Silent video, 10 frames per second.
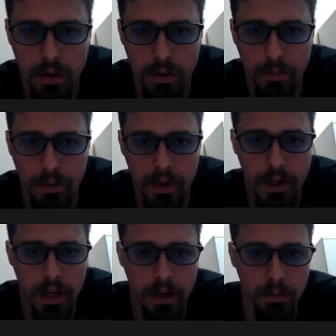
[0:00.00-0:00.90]
the
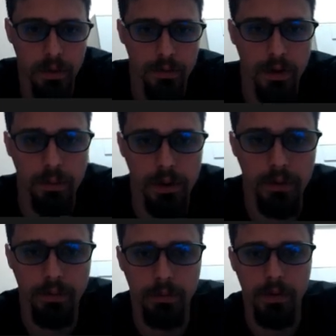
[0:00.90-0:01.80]
name of the opening
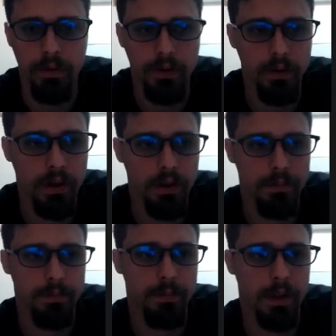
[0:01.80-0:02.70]
from this screen,
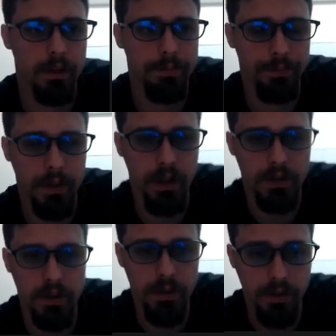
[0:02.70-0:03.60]
but I think it's
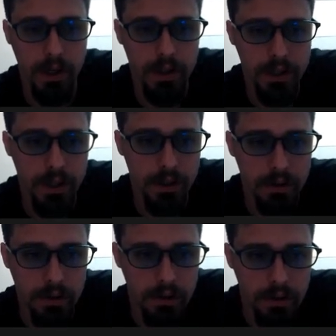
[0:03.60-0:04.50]
the Tarrasch.
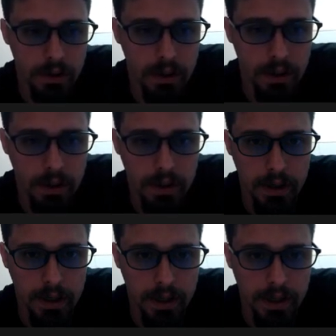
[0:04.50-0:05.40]

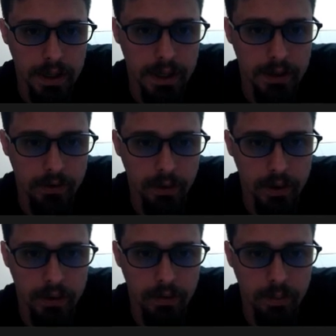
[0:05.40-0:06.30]
And so I
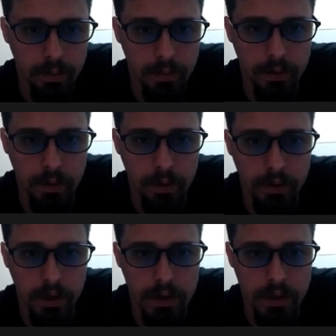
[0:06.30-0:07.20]
should have, so it's
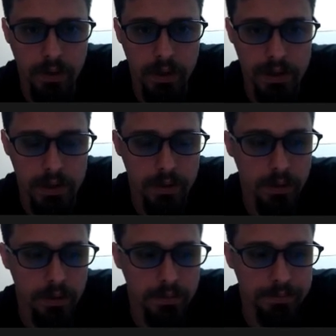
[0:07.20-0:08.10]
already showing
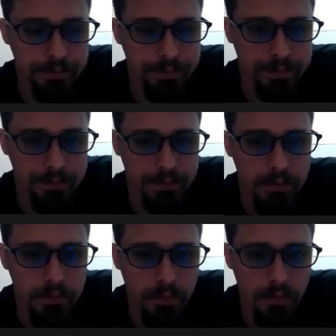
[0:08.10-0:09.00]
0.
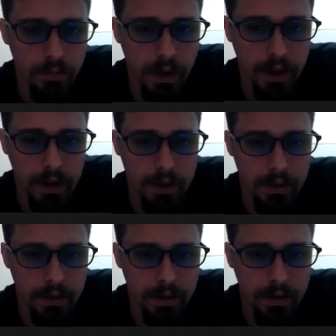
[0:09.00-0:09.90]

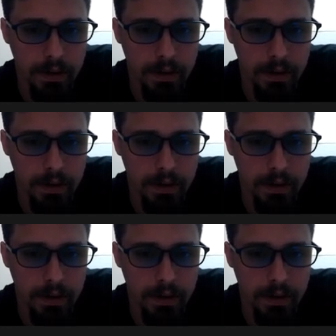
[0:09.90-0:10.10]
And